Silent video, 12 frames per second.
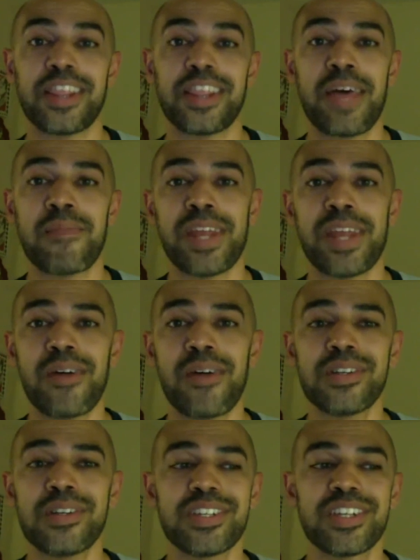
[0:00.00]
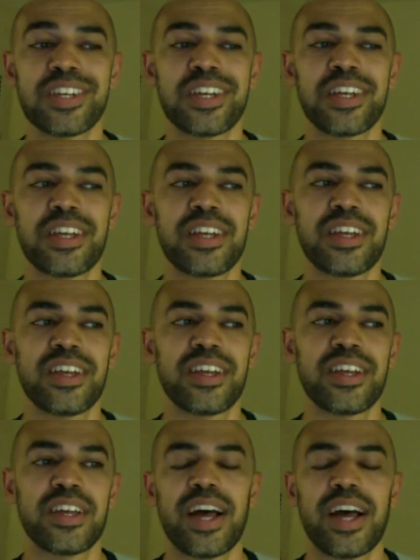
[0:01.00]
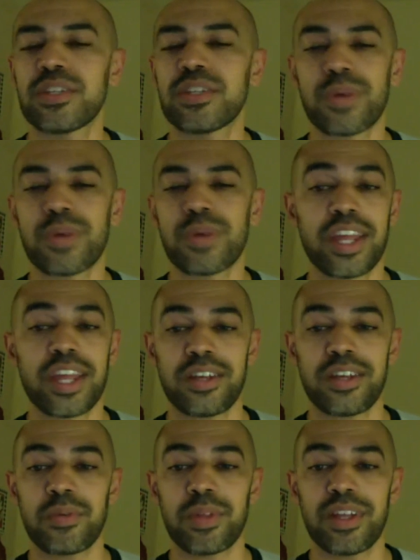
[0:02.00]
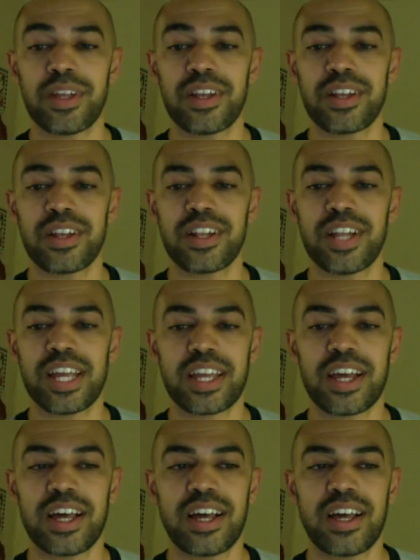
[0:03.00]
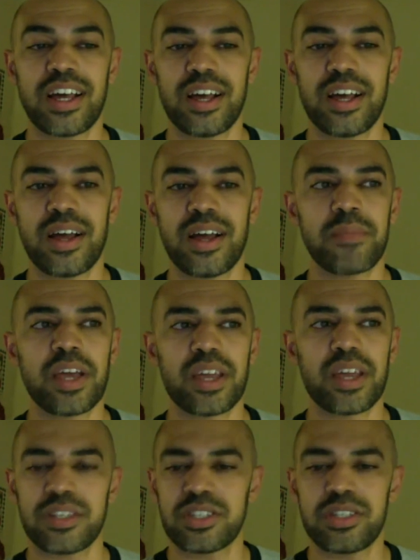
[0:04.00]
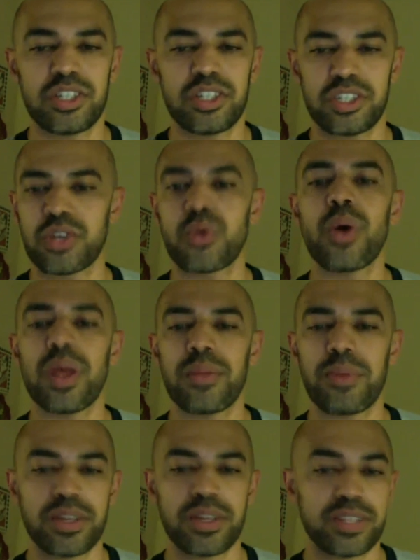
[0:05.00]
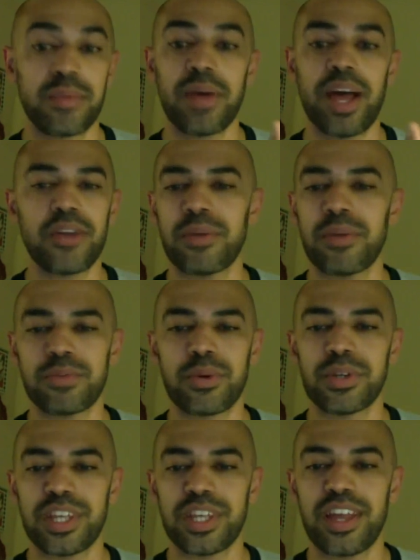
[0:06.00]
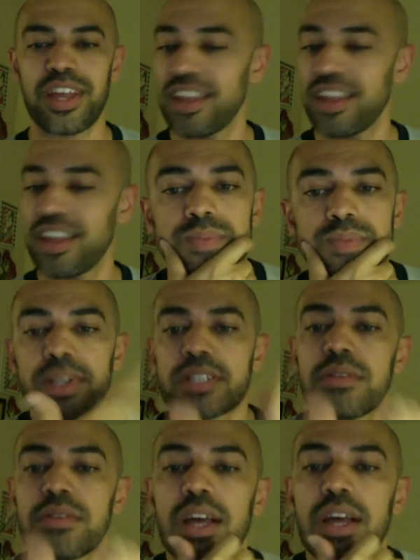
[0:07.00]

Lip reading: that many hours, I just want to get done with it. Like, I'm not going to just quit because I know I'm towards the end. But